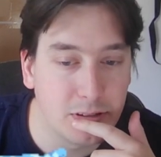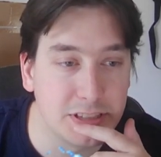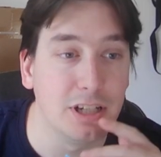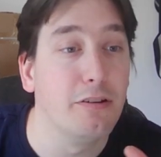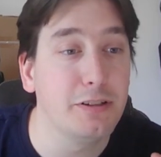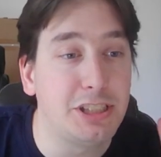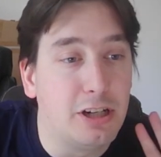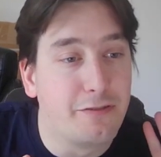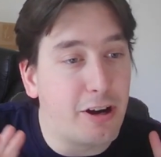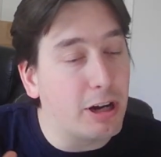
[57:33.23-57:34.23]

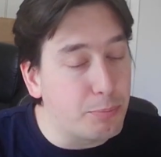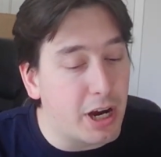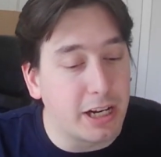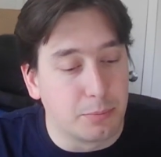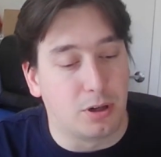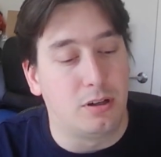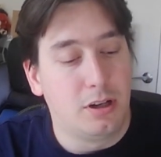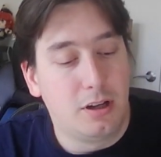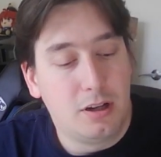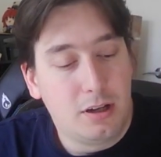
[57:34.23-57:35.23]
Still very breakable
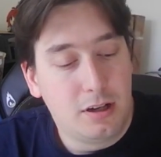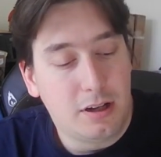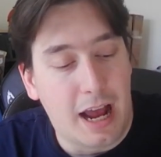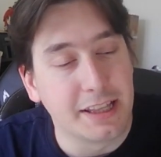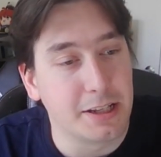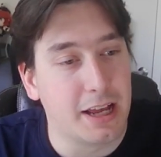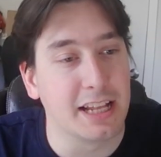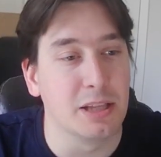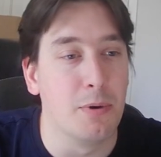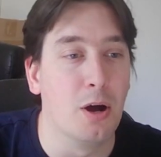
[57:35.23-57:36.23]
at
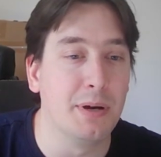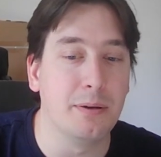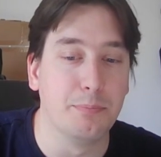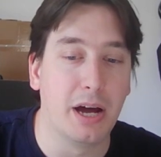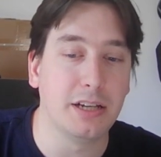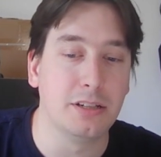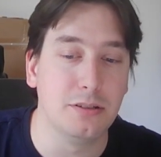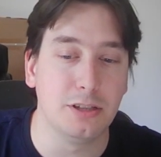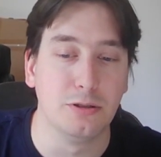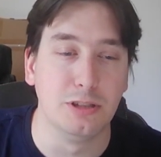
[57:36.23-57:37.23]
the moment, but
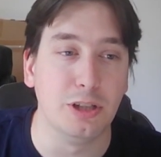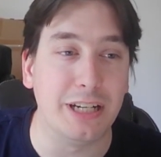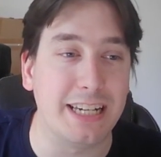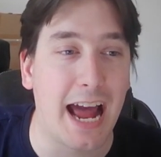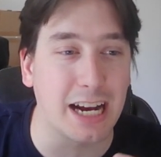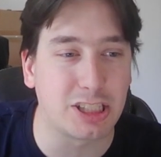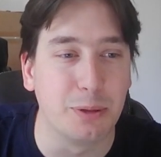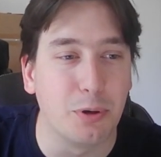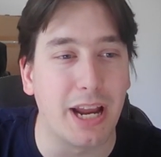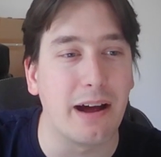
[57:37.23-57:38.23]
you need to actually
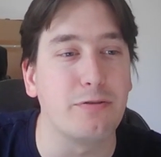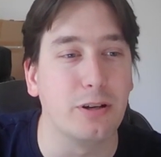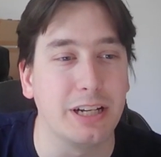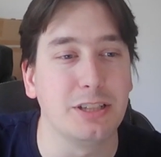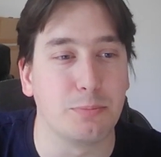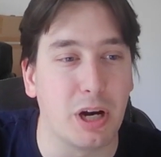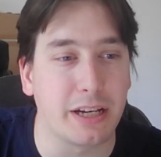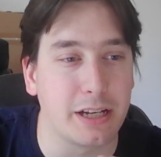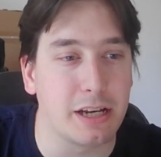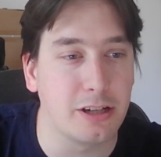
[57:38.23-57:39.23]
put effort into
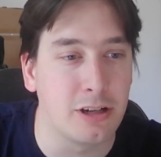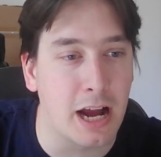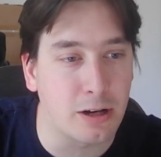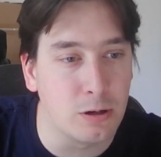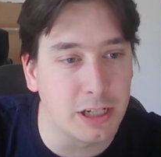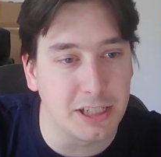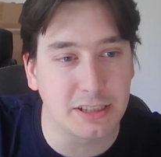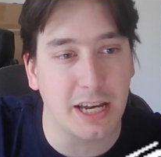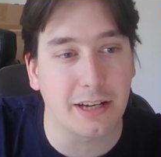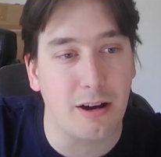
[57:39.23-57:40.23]
breaking it. You're not going to
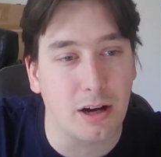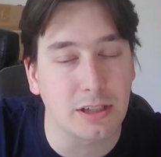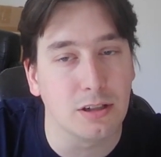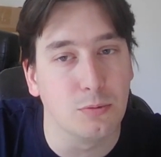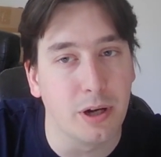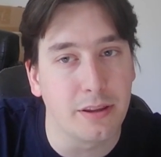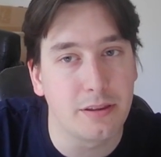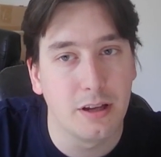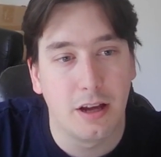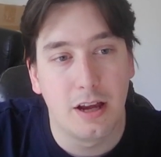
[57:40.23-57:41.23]
just get a character with
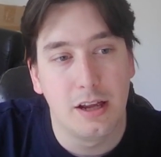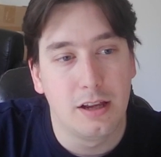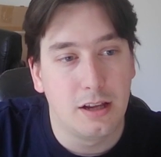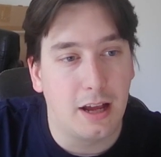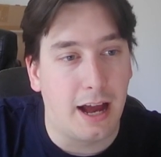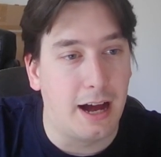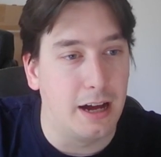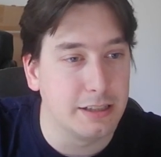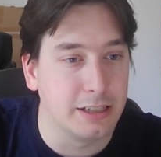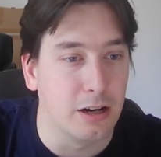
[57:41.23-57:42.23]

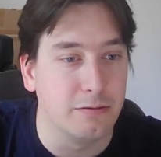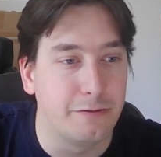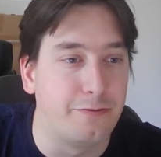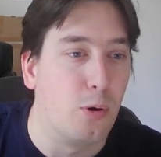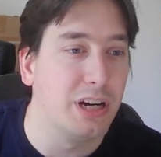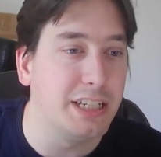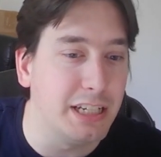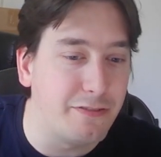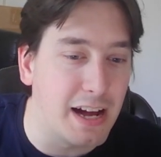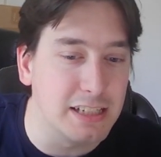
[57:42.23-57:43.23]
40
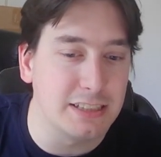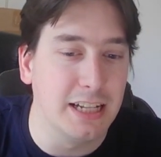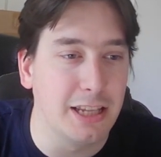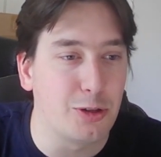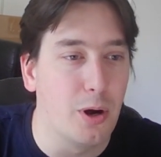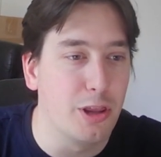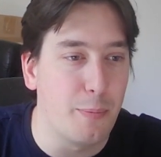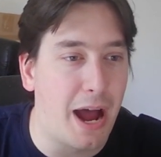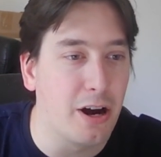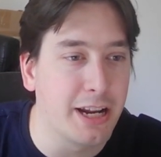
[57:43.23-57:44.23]
defense and then throw
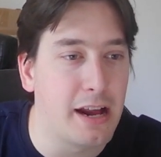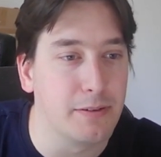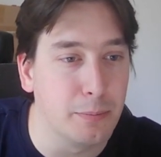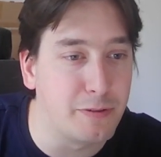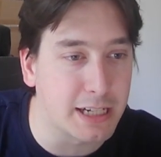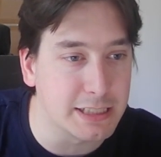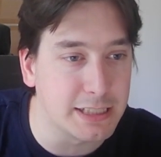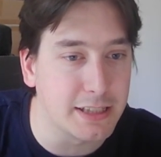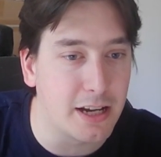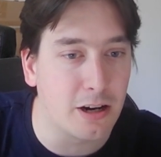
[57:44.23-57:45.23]
them out and have them fucking
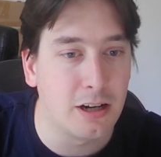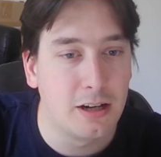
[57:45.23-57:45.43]
sit there.